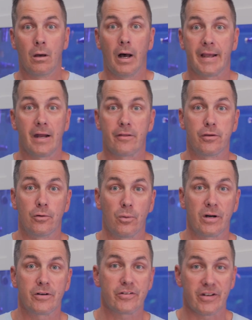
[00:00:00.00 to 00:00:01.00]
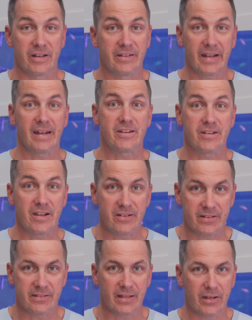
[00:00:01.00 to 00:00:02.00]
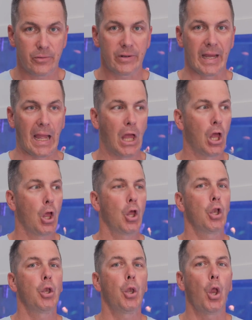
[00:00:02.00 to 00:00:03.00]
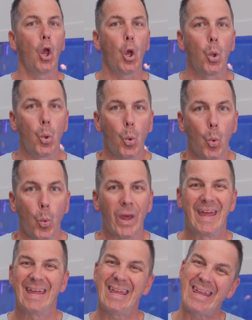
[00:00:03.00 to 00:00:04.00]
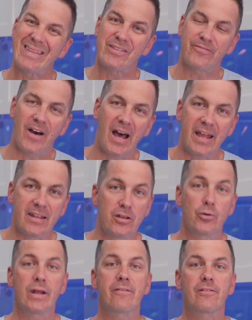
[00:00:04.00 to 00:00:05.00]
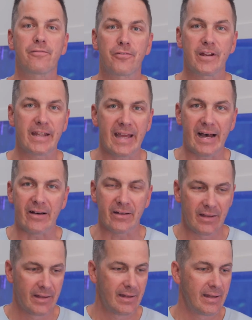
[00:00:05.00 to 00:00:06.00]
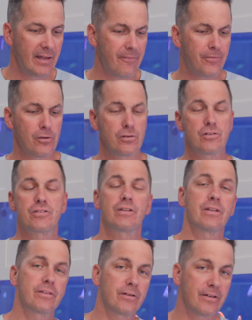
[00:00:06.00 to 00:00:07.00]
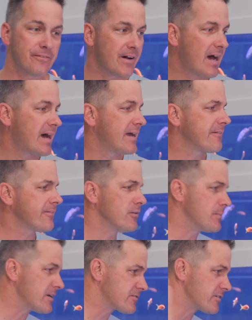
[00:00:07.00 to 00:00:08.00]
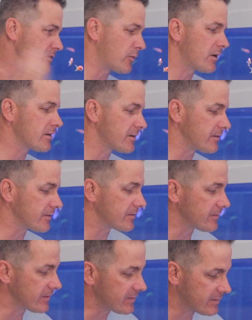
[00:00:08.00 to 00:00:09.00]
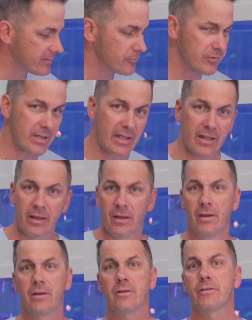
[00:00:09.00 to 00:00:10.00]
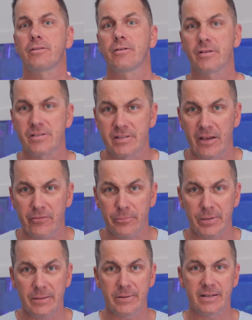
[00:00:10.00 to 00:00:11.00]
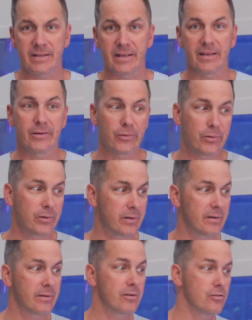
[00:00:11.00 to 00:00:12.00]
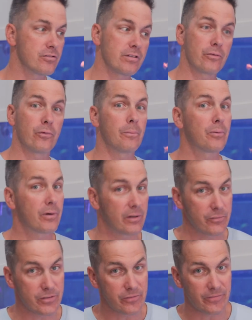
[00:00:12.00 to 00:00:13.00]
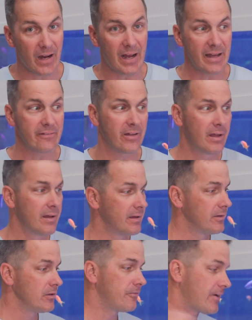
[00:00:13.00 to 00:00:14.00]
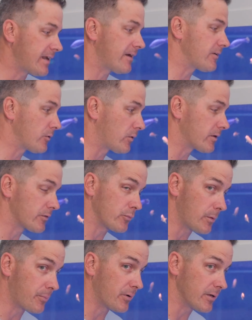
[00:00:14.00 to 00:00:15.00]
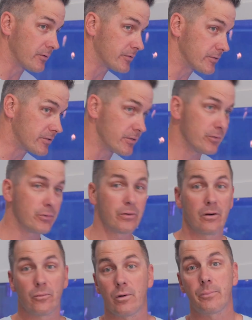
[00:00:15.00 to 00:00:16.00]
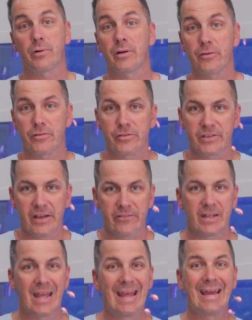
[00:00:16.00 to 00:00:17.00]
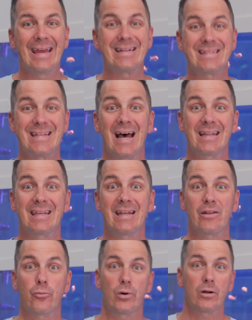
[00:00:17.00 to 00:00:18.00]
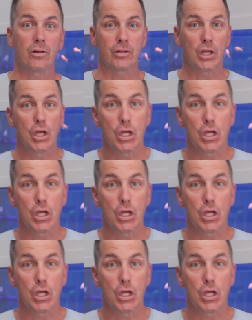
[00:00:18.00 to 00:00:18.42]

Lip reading: I gotta do a water change. I gotta change this thing quick. No, it's fine. You don't have to freak out. If you're usually 35, you measure your water, you're 33, you're 37 ppt, or you're usually 1.025, you find out your water's 1.022, 1.027, it's not the end of the world.